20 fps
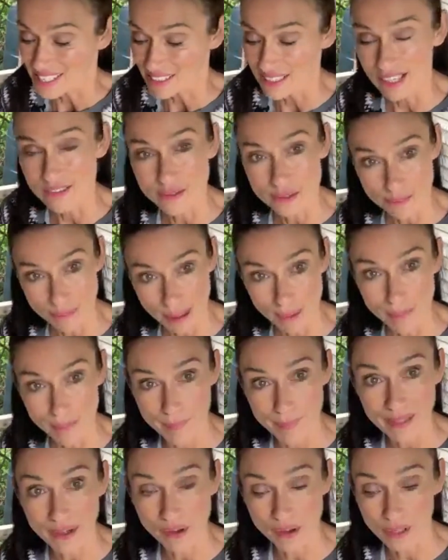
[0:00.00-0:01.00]
So I use
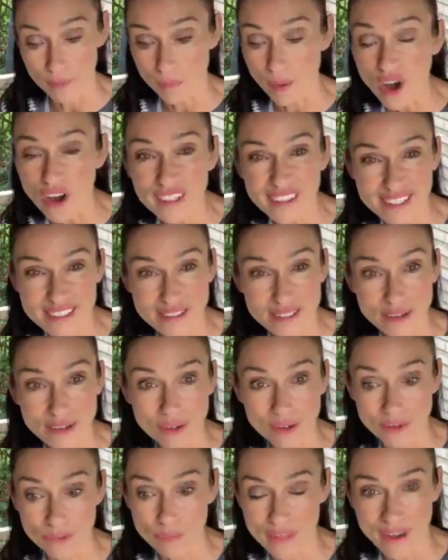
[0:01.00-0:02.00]
peppermint oil, but on its
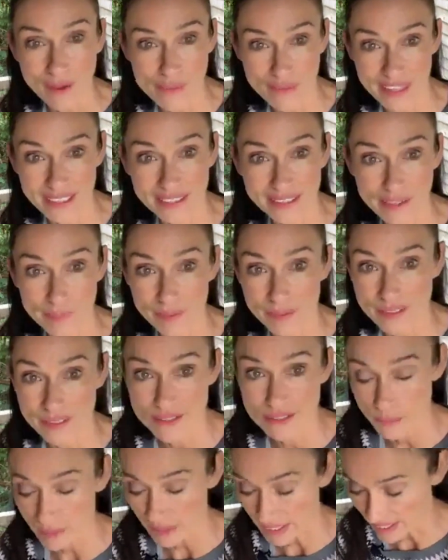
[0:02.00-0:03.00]
own, without that little bit
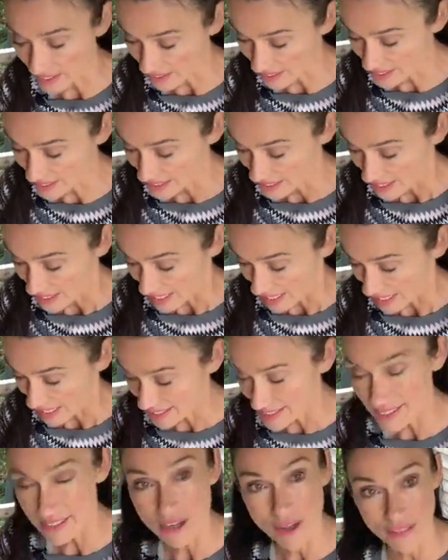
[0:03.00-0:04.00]
of sweetness,
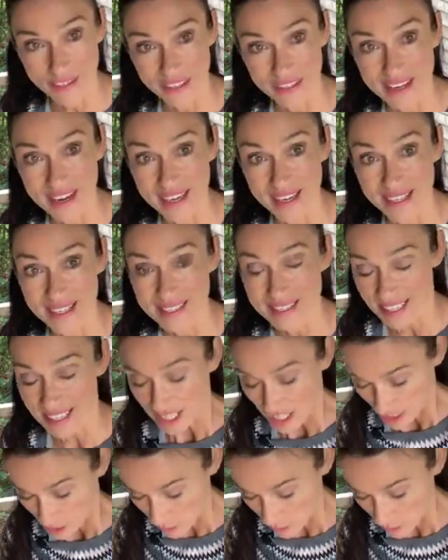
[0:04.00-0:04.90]
it's not that nice.